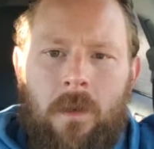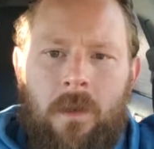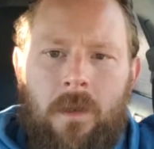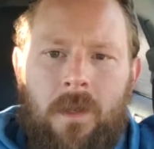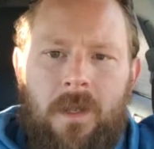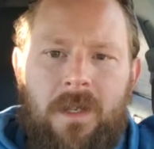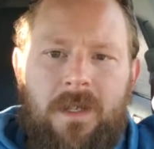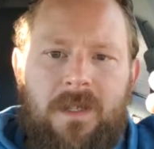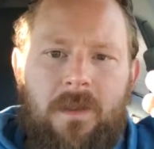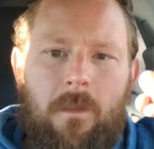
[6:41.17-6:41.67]

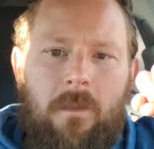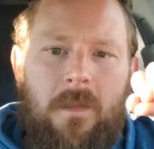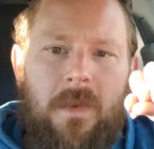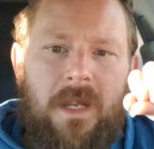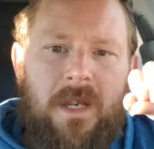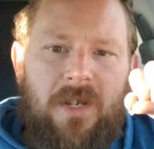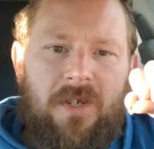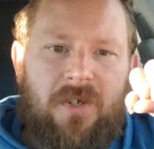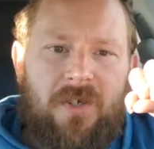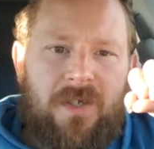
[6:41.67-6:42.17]
It
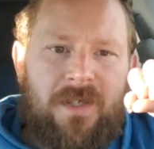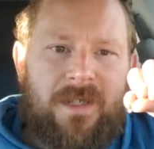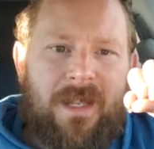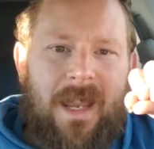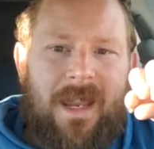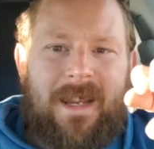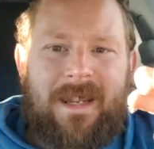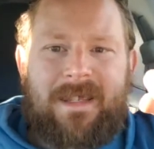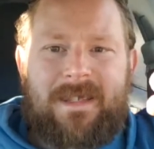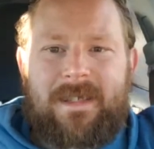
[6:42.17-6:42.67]
diminishes
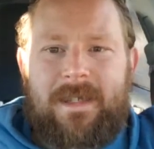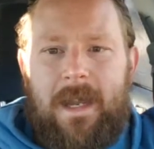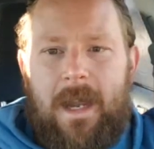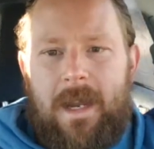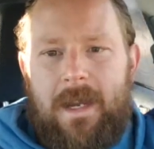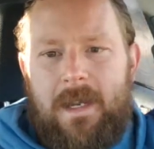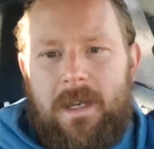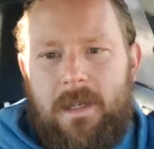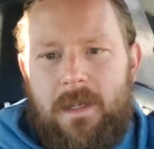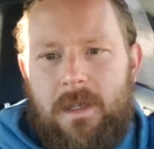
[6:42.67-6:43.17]

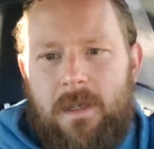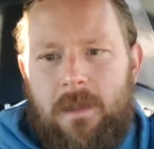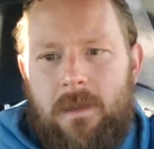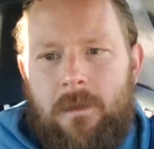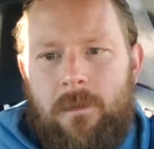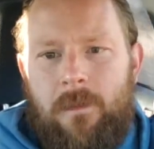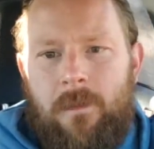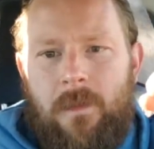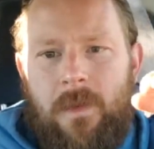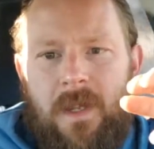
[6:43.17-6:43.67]
anxiety.
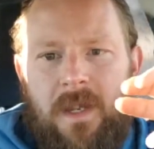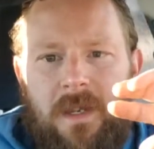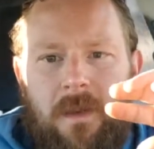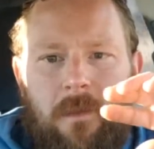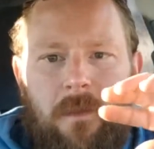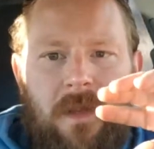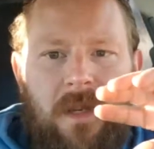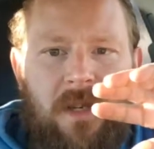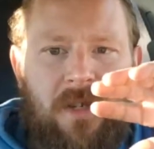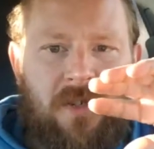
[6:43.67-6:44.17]
It
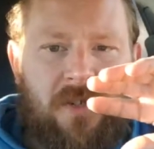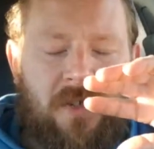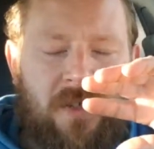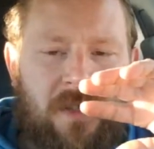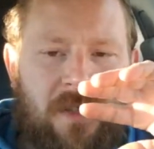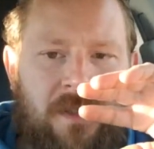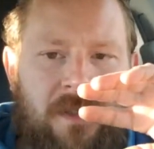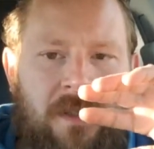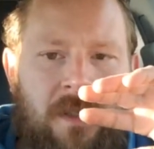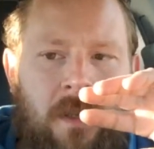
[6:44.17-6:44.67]

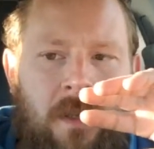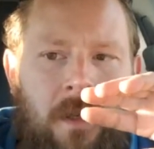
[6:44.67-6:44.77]
diminishes